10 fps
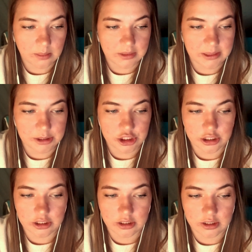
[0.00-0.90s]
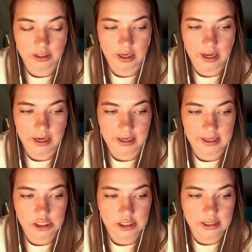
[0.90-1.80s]
They mature and
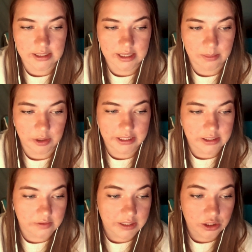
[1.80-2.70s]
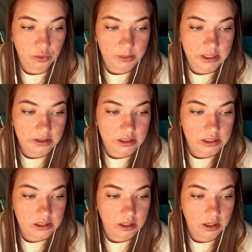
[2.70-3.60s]
age at the same rate as
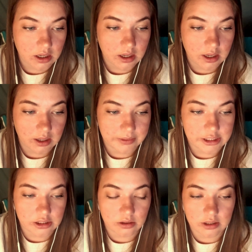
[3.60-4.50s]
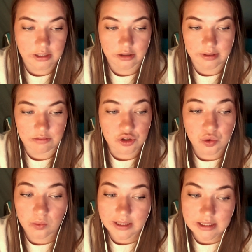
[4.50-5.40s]
humans, reach adulthood around
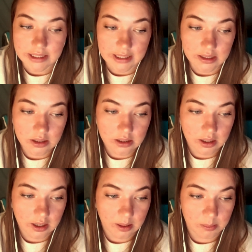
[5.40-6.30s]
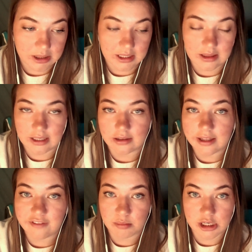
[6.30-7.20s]
20, but then they
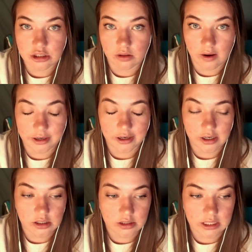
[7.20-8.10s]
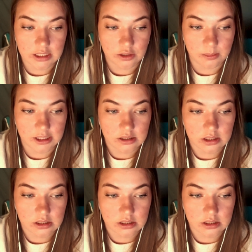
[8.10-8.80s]
live much longer than humans.